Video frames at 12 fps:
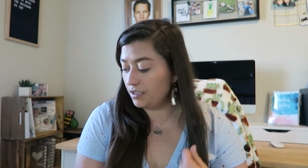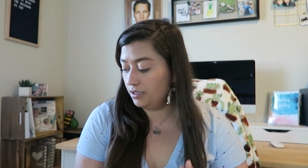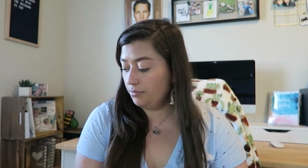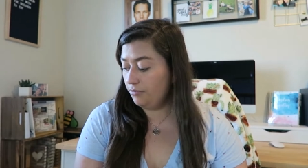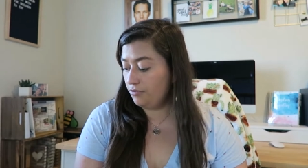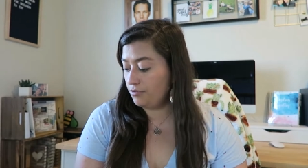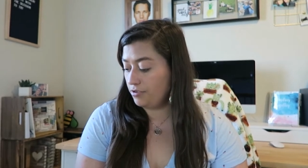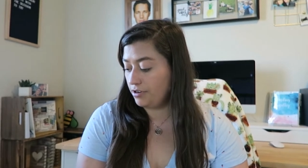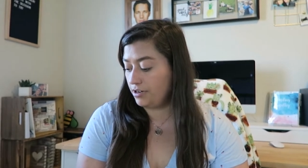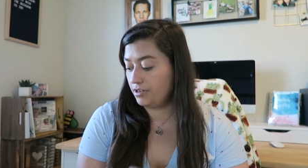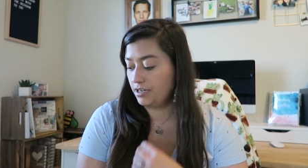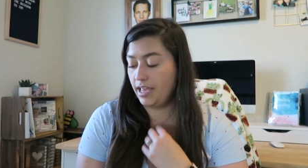um,
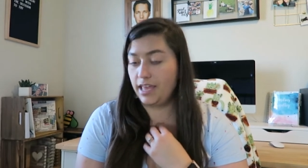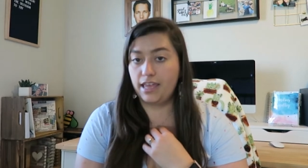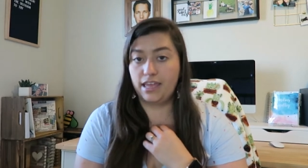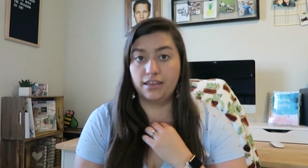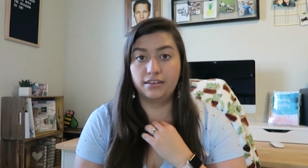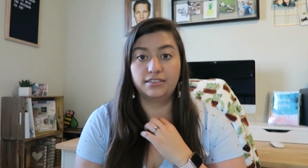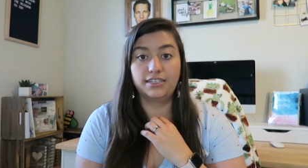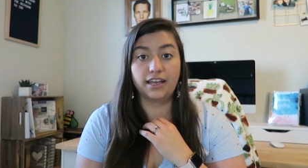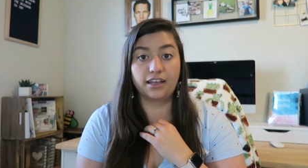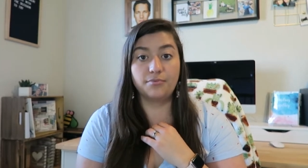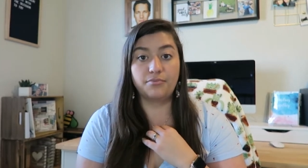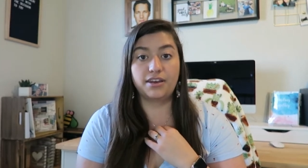for a
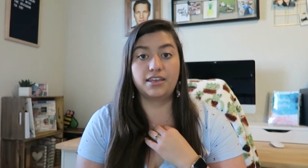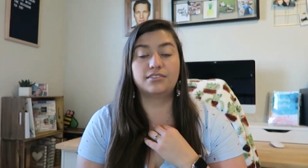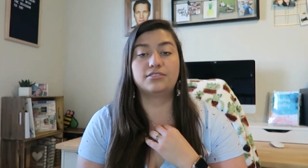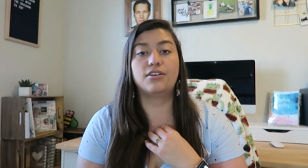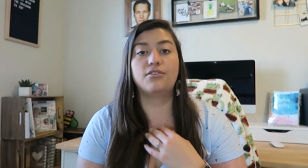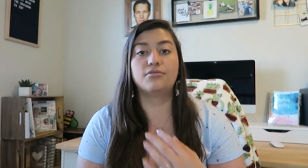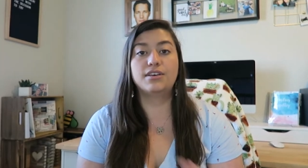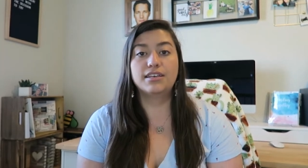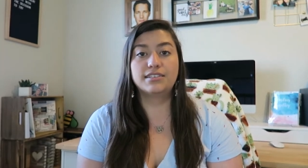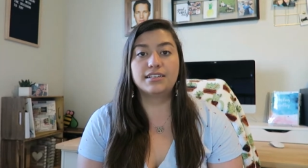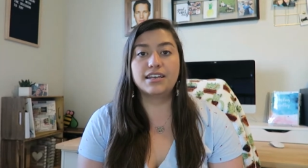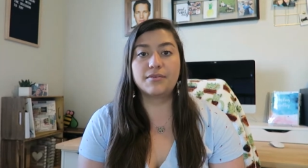tech company. So
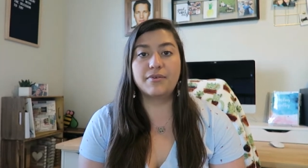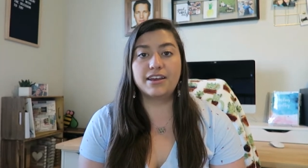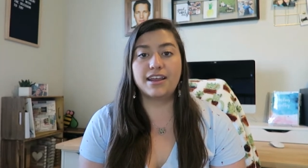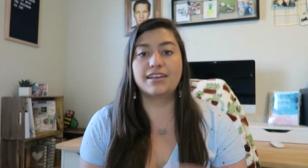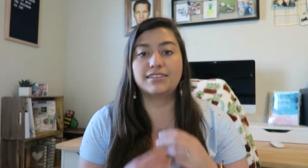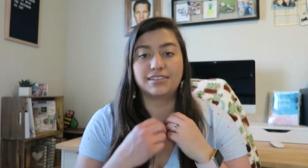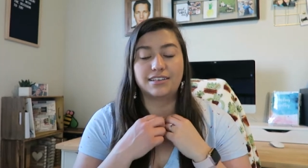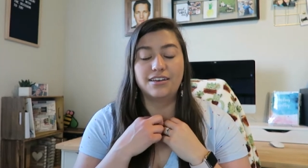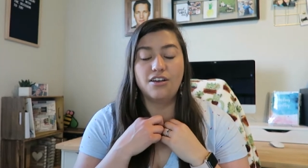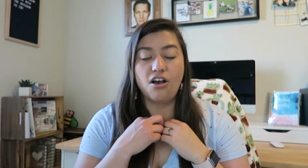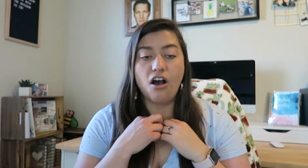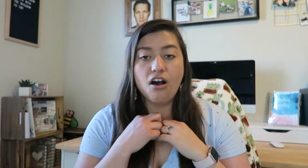sitting at my desk
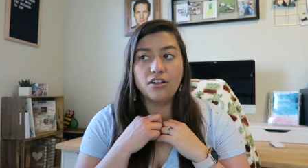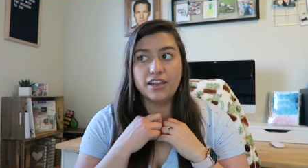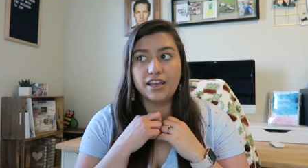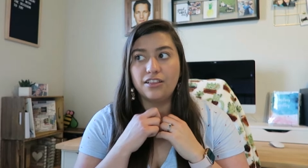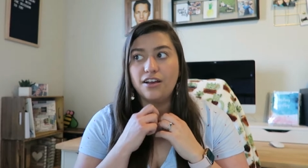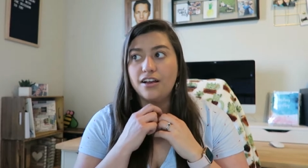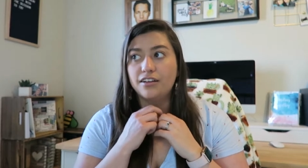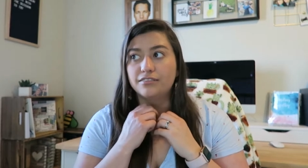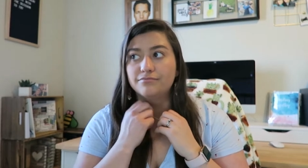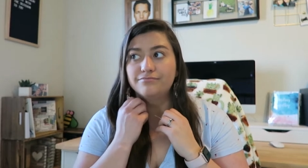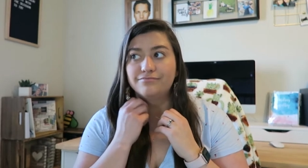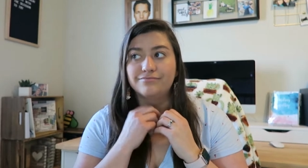all day
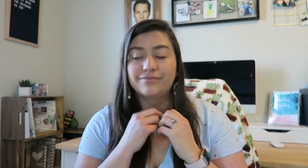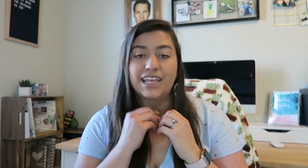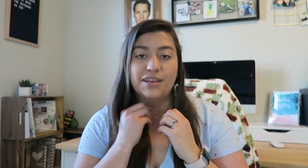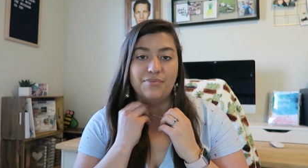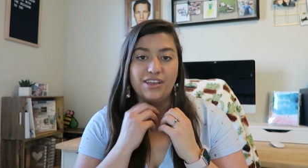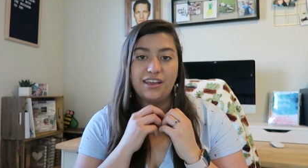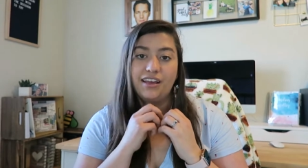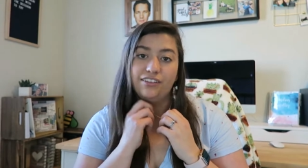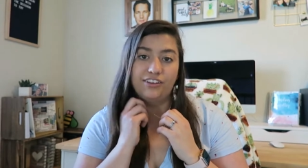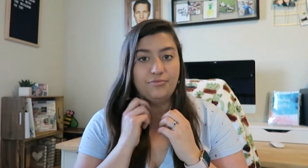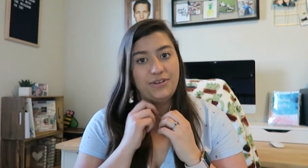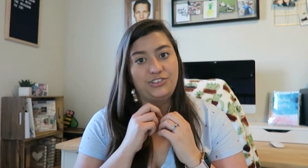long can be a
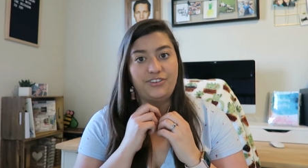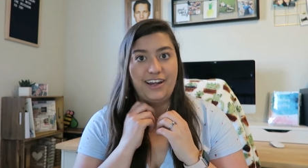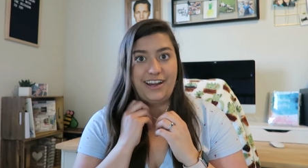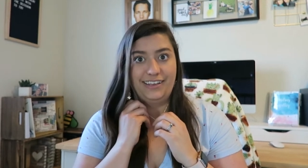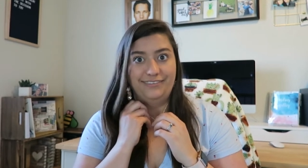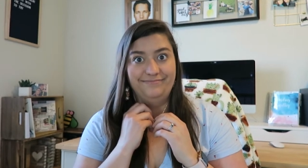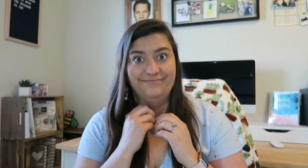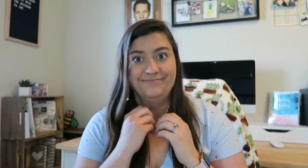little bit draining.